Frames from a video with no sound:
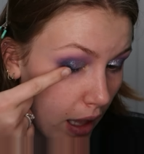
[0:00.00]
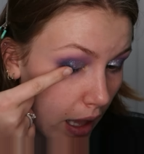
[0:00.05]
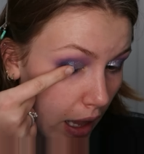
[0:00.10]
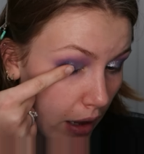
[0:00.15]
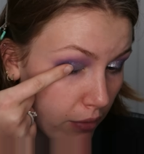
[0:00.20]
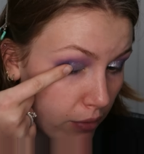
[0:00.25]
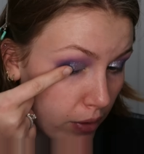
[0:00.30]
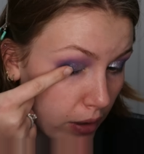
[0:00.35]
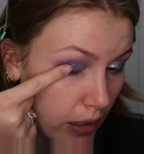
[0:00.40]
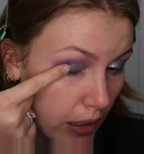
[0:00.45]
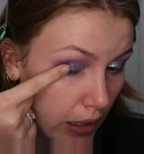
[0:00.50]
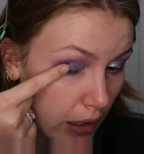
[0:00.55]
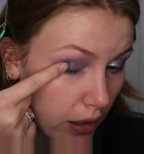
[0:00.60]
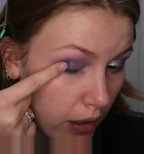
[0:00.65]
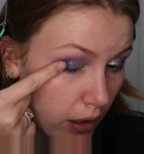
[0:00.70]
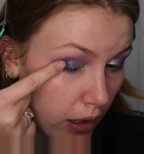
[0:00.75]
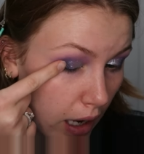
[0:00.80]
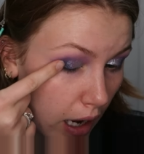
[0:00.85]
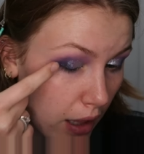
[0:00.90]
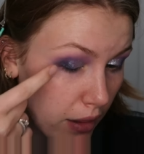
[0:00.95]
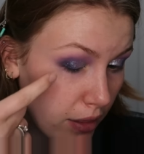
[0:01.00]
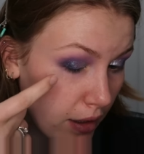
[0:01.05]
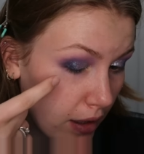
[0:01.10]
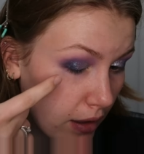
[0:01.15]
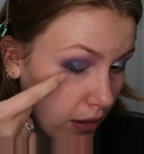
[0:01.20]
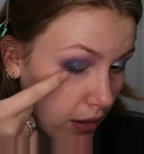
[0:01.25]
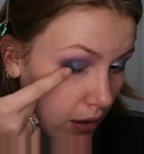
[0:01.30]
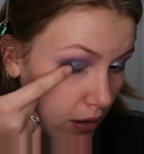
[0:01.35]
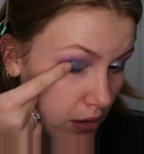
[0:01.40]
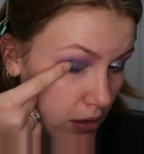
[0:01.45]
every year. I
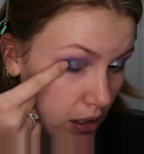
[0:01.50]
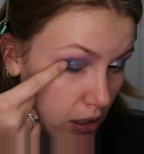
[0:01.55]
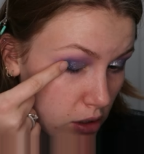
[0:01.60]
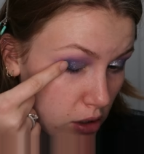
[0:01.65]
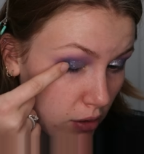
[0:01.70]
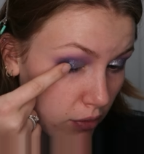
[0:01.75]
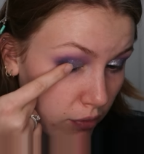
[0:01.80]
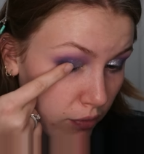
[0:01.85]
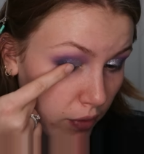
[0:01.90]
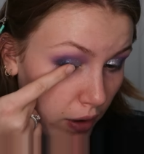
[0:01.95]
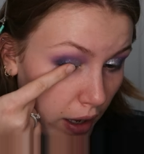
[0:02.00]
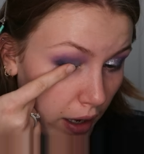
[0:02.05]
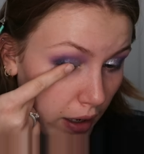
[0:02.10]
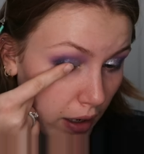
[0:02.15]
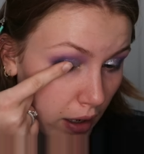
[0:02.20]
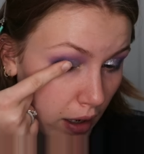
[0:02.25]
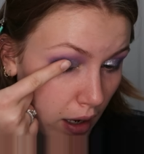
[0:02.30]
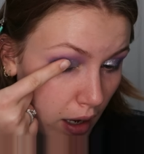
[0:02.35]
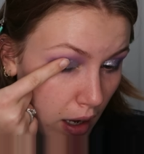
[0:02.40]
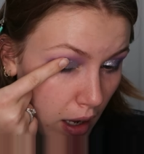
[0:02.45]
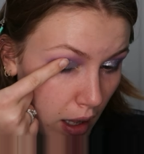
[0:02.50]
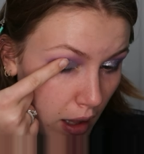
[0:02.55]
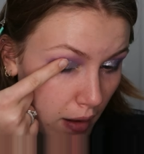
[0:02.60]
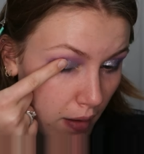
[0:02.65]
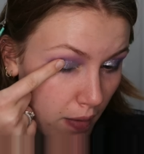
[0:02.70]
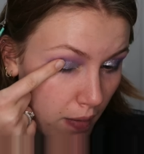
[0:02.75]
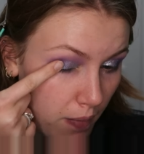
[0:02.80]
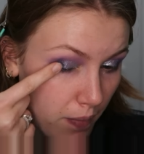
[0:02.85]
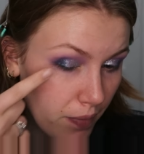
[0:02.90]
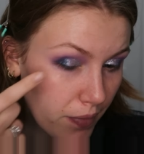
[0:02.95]
think they're such a fun,
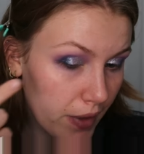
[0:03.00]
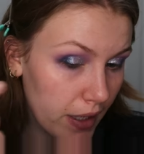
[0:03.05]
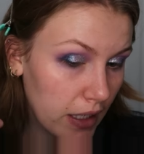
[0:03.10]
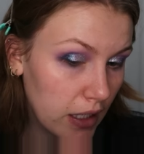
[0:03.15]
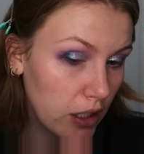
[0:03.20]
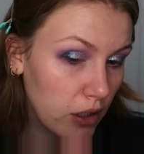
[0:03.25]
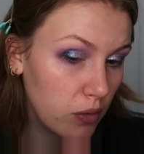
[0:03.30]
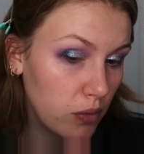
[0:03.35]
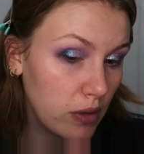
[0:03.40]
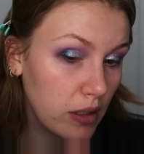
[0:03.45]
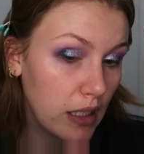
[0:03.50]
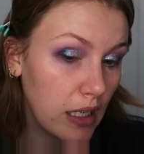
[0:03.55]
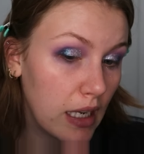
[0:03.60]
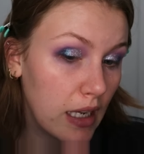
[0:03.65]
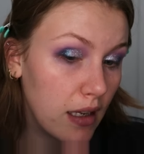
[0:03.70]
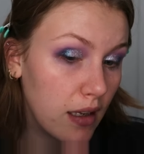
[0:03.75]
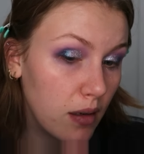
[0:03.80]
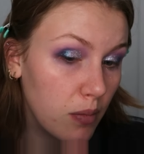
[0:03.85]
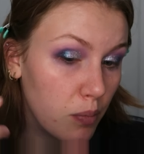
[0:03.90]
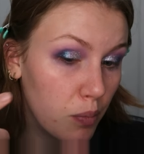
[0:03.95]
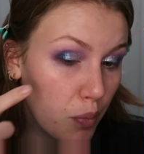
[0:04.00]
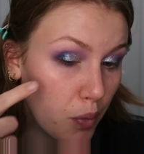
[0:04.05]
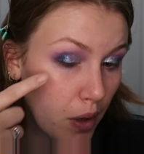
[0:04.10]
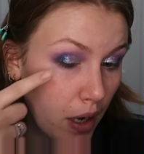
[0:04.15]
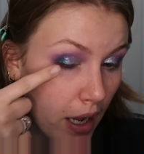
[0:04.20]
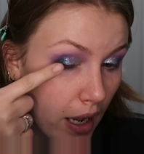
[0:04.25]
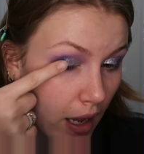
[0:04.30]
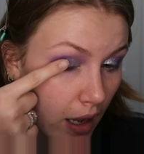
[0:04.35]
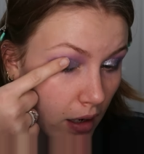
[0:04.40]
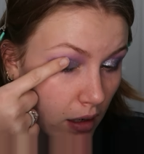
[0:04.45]
like, unique
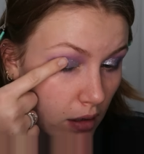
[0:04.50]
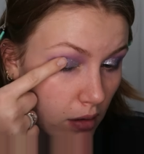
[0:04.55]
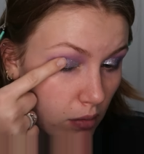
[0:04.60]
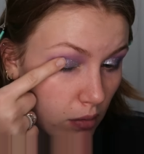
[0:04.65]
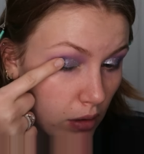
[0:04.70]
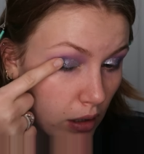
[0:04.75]
brand.